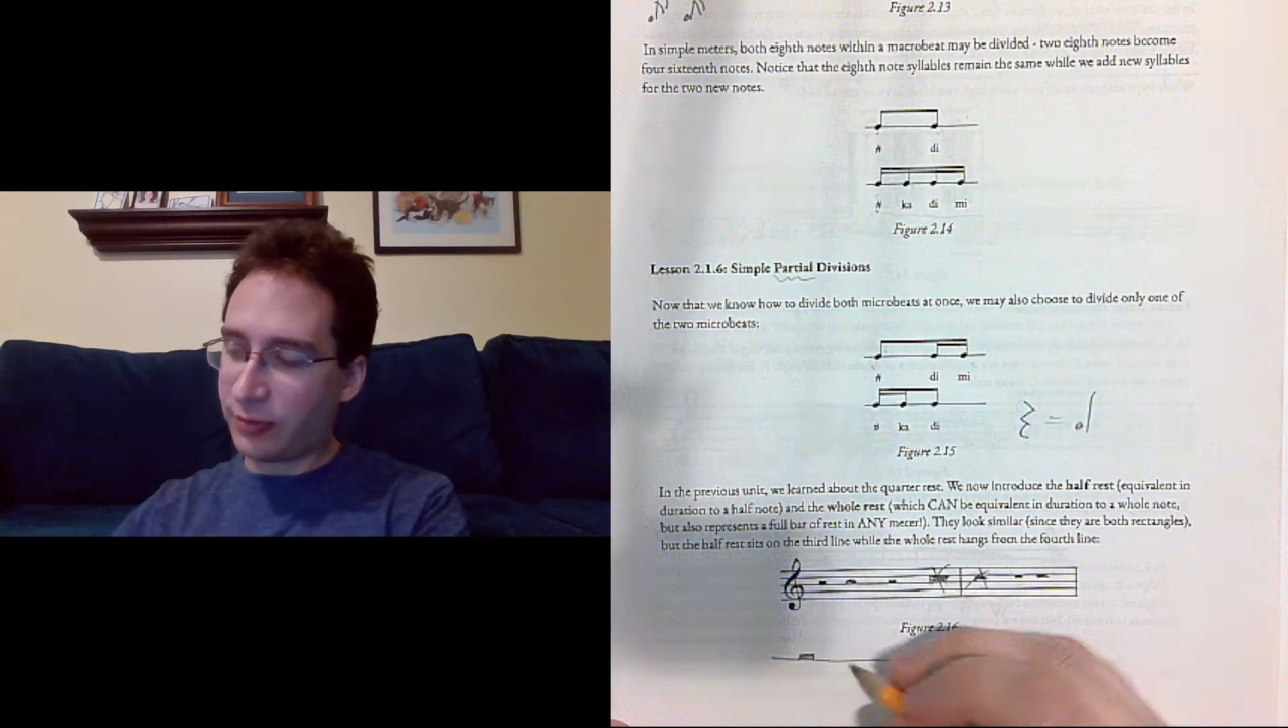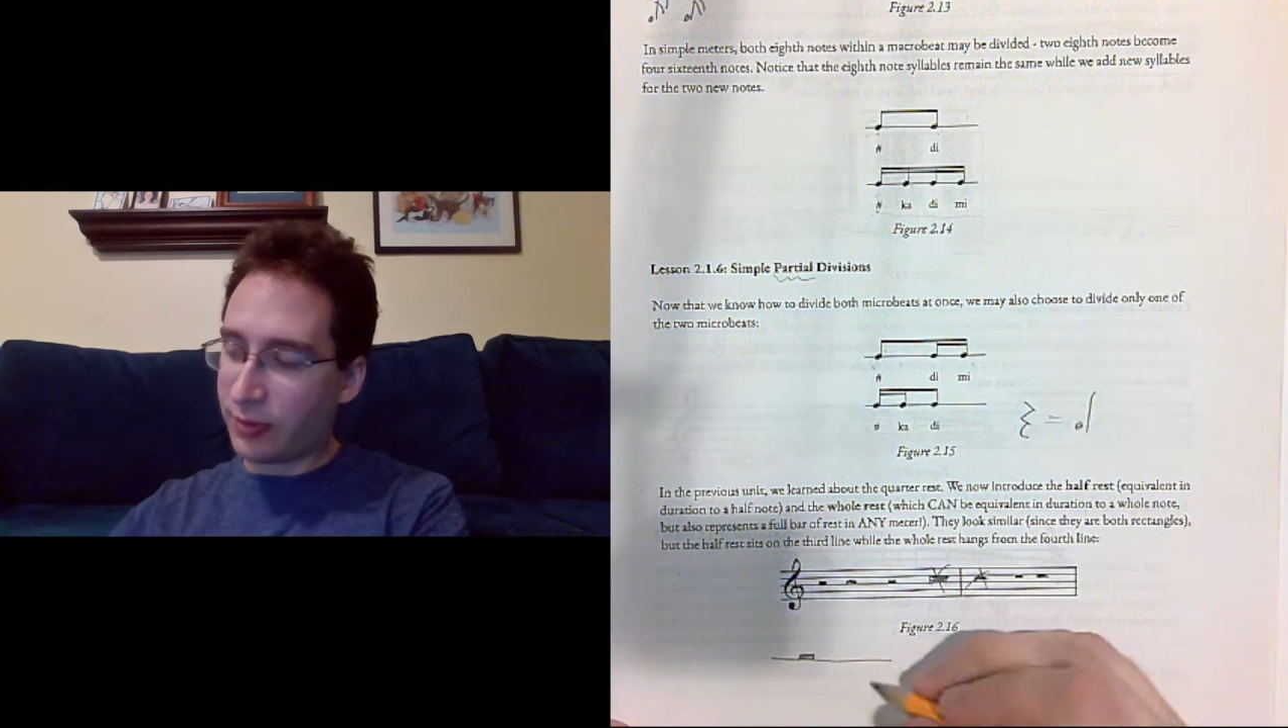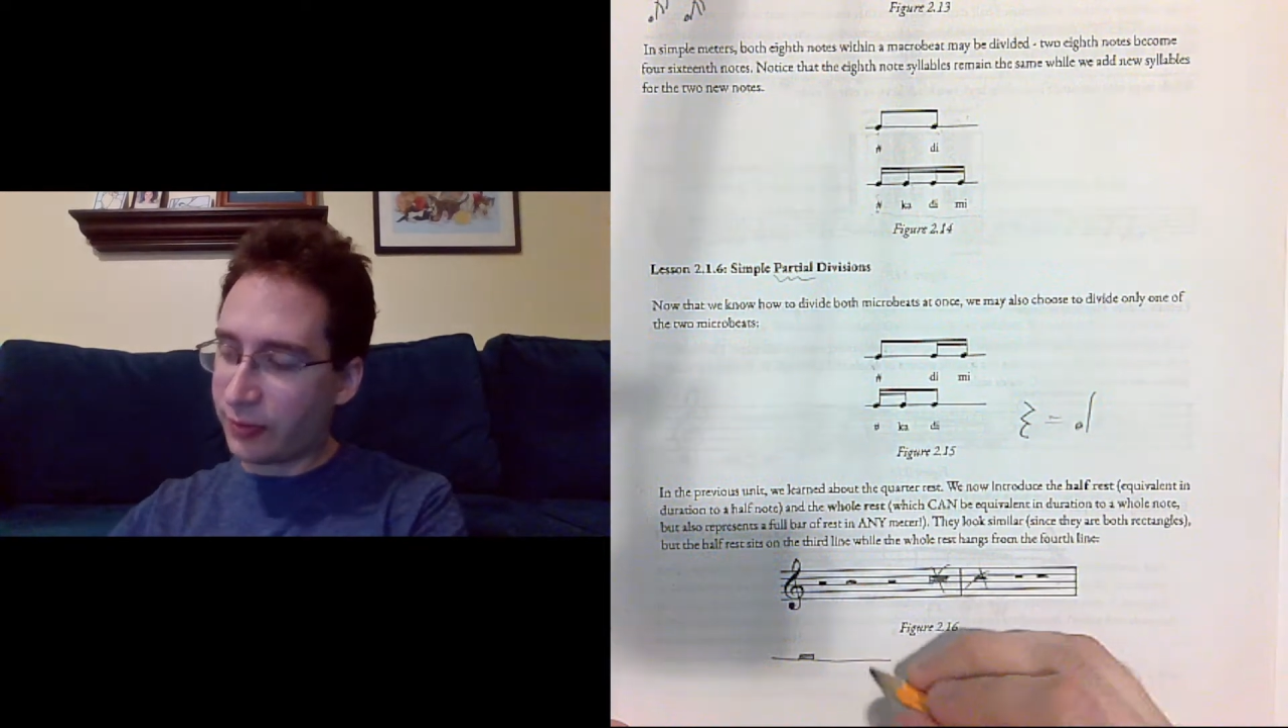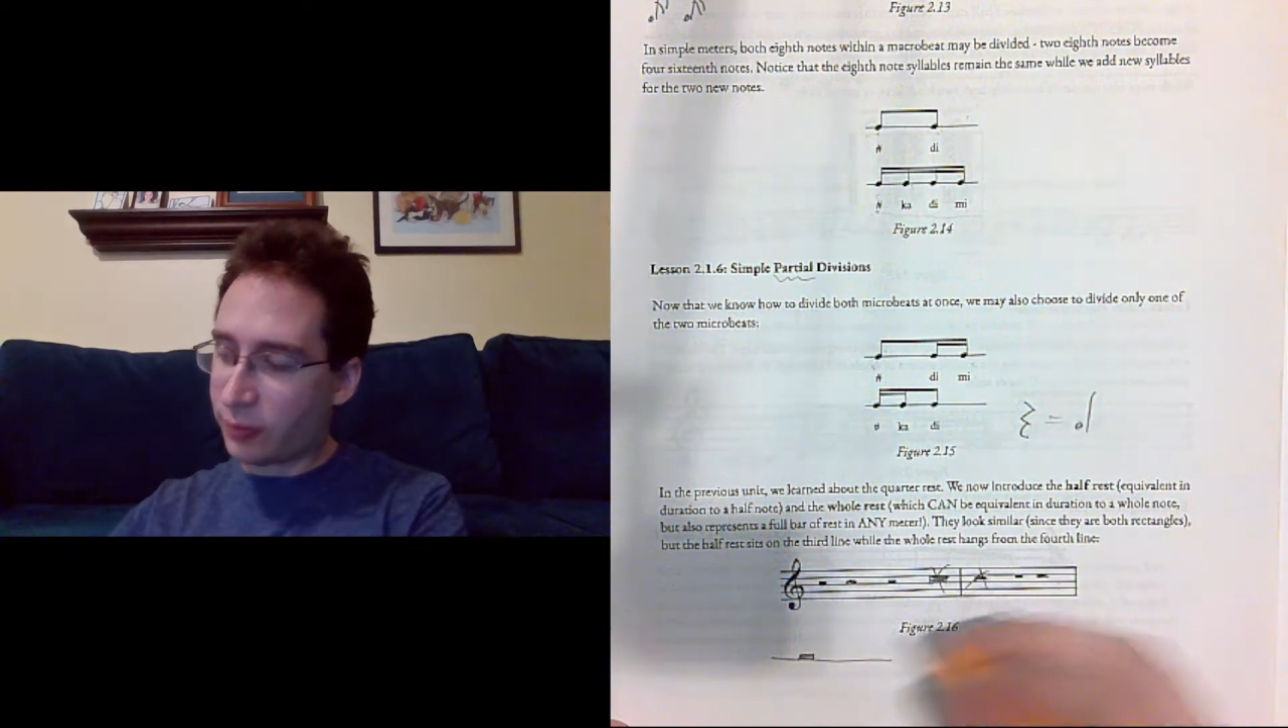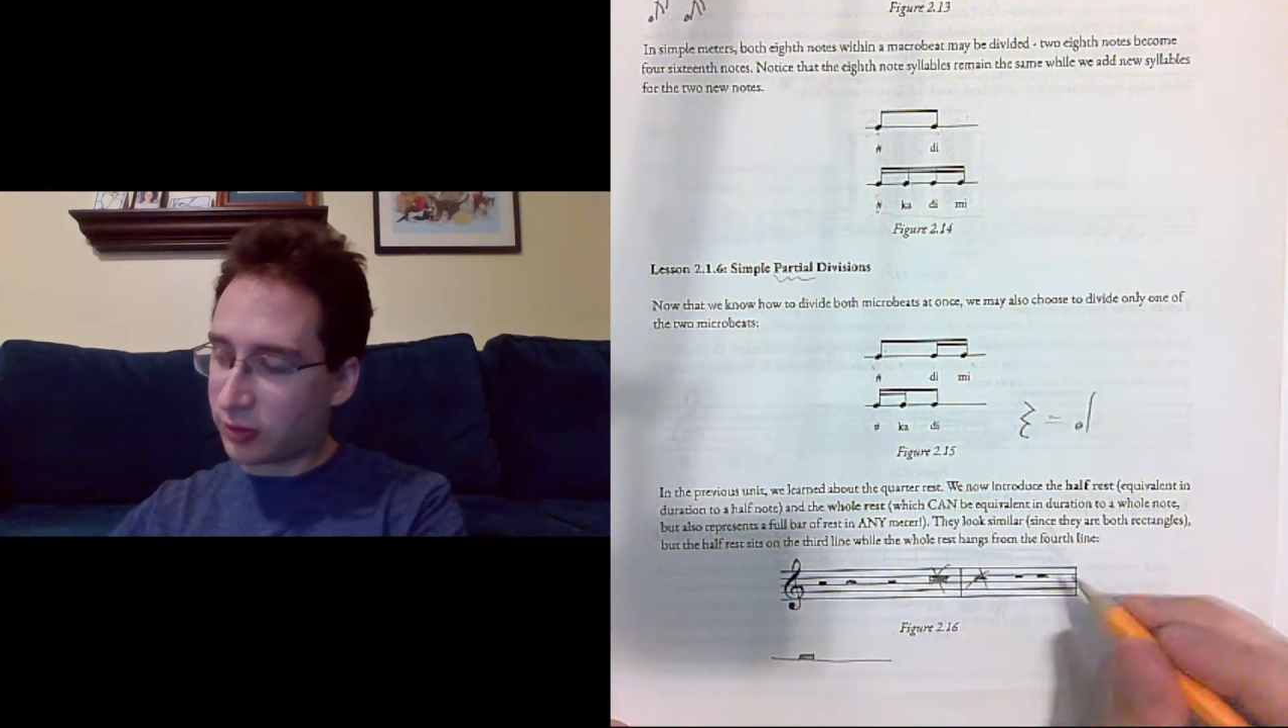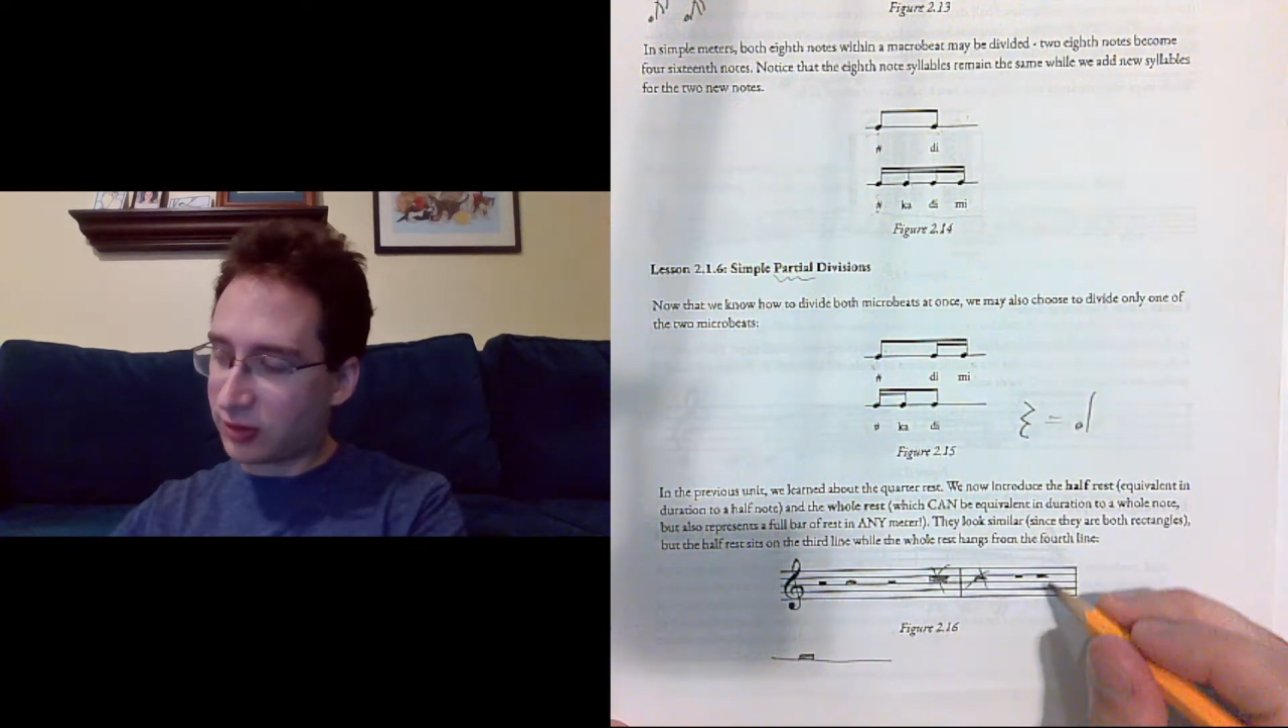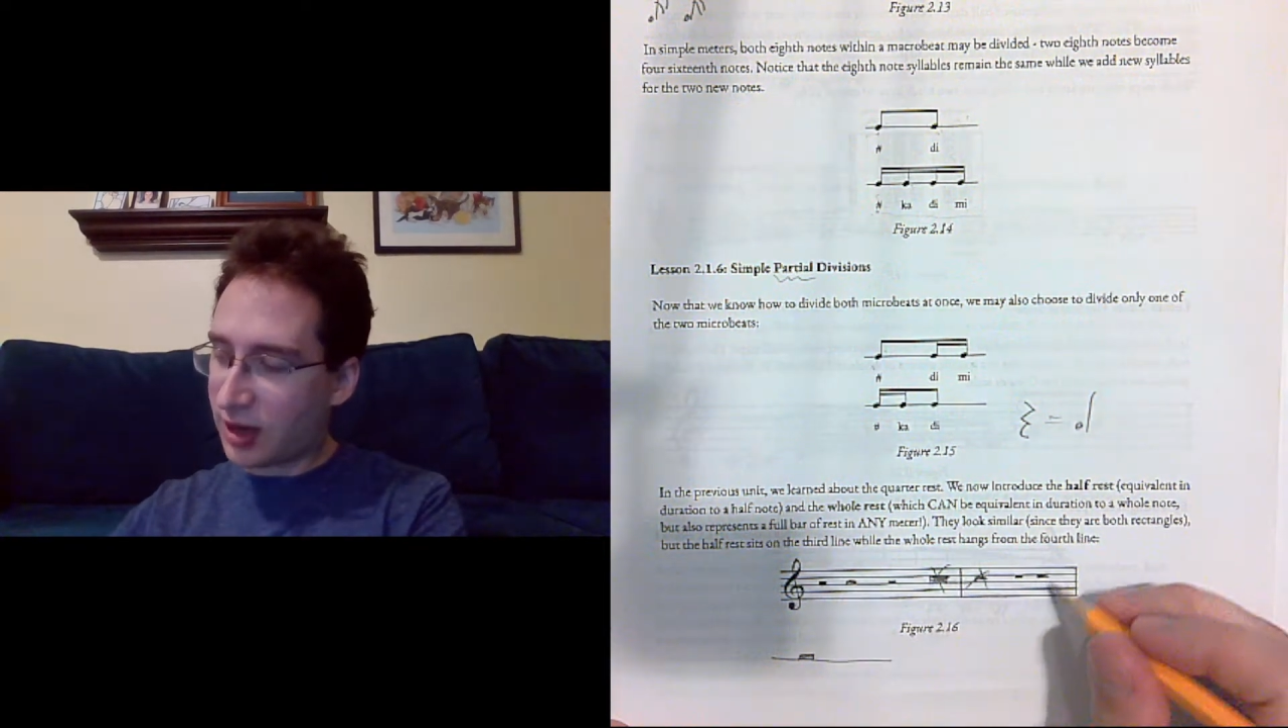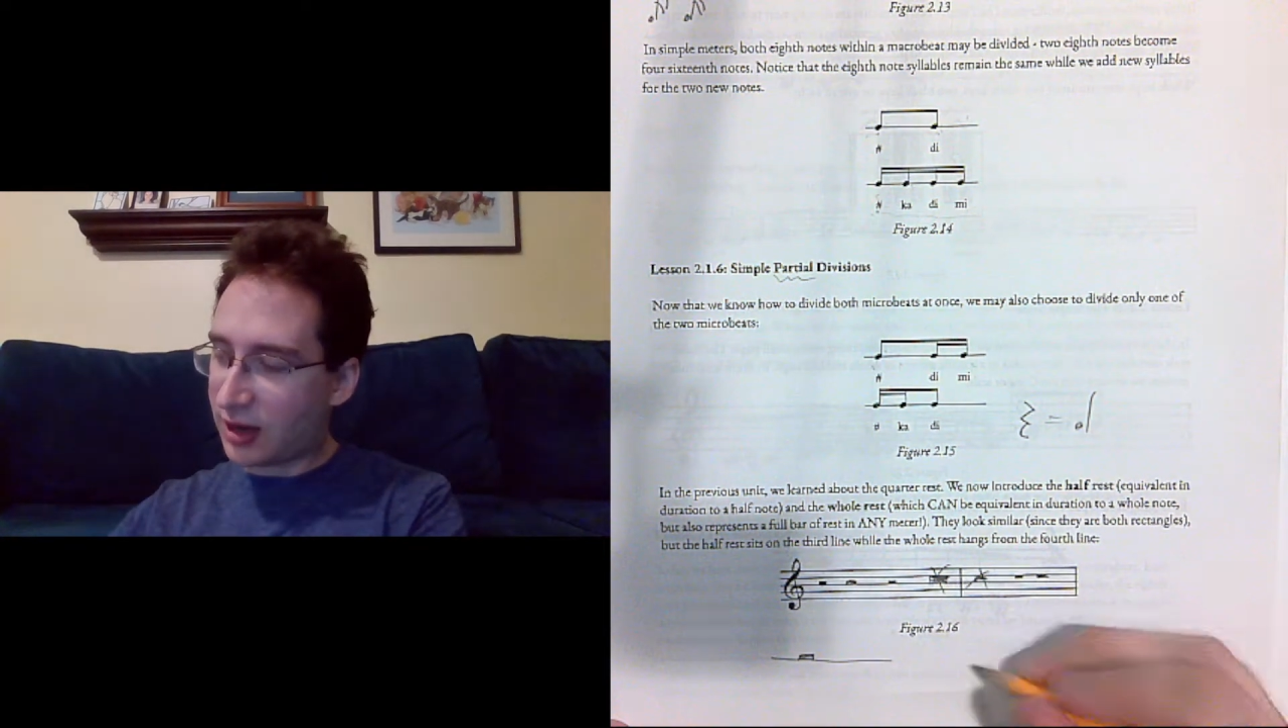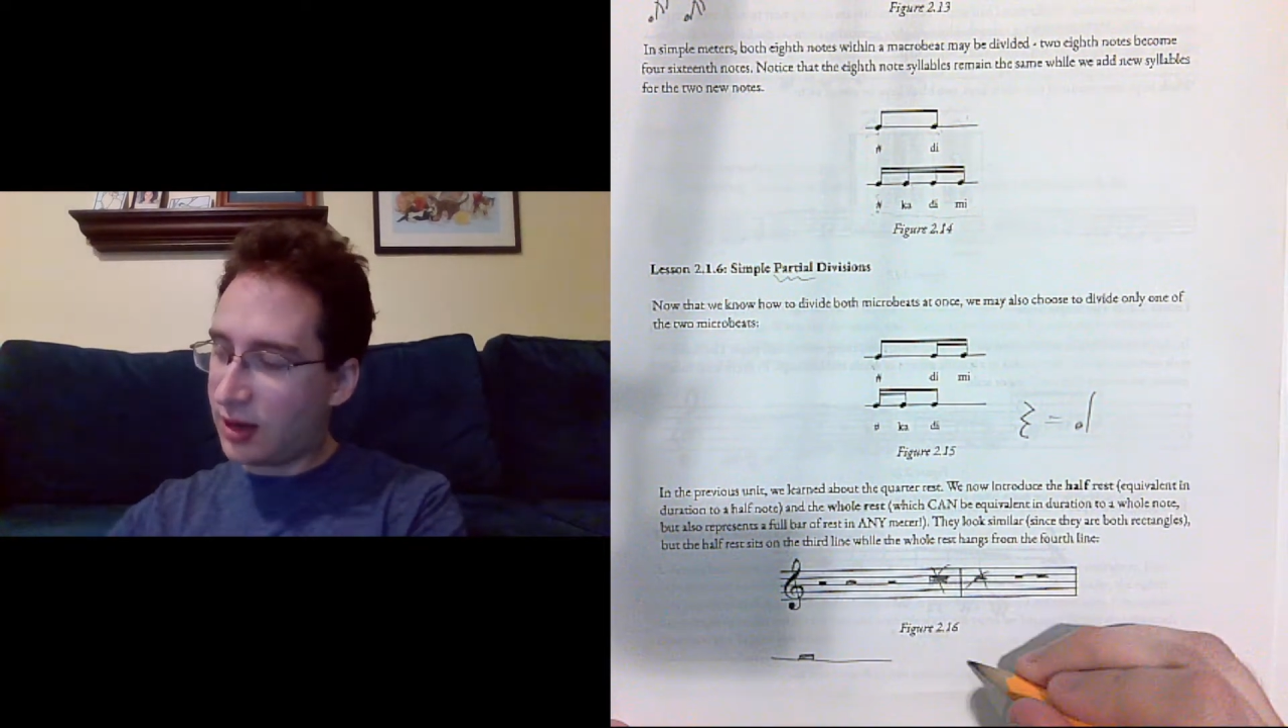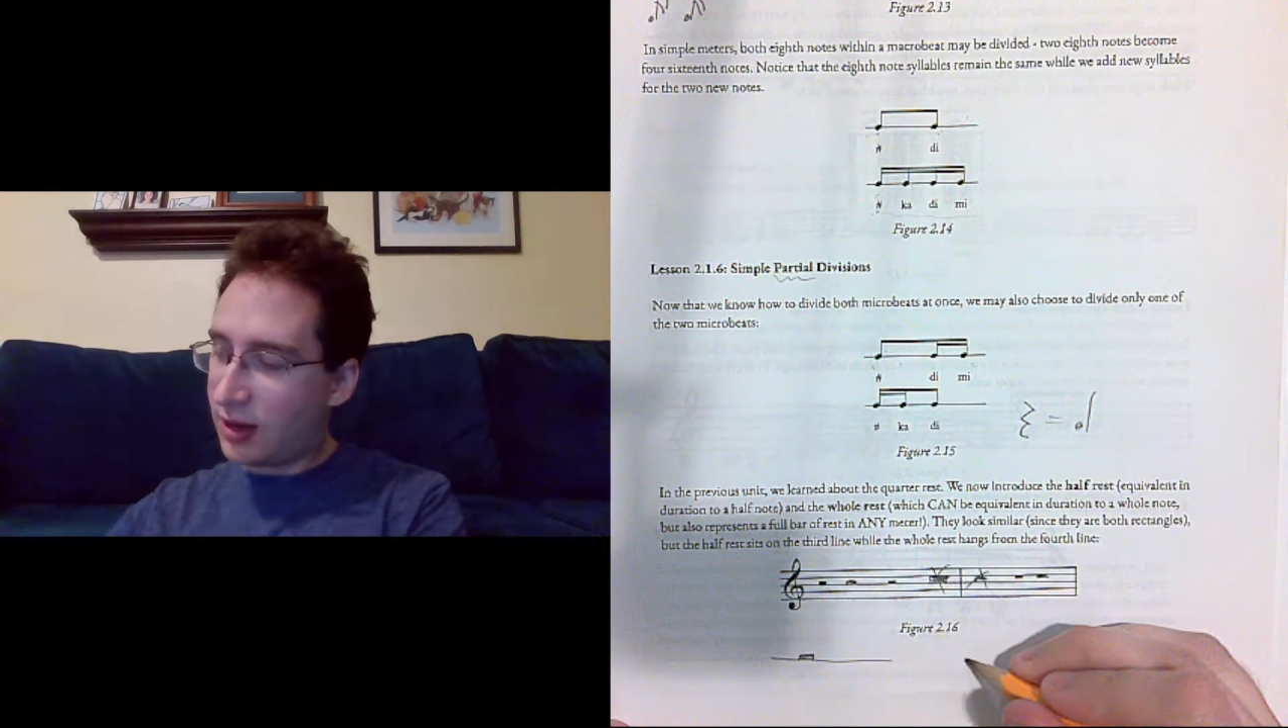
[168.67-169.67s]
from the fourth
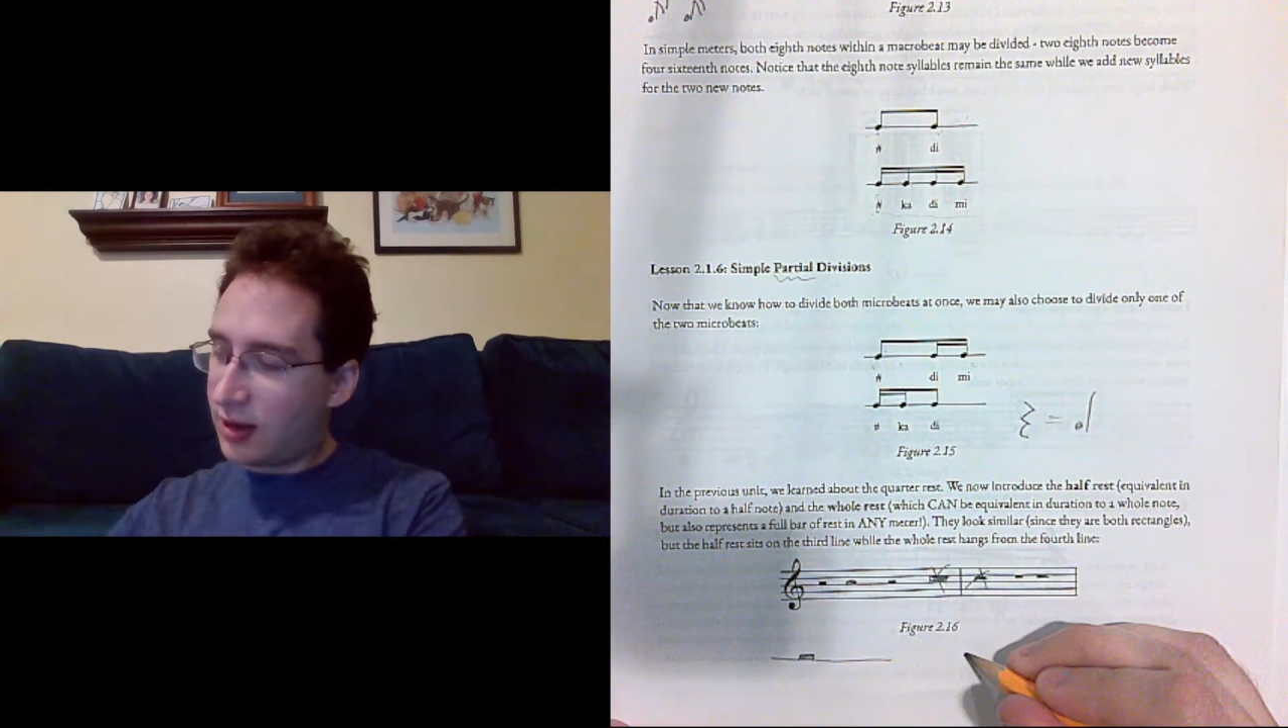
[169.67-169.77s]
line.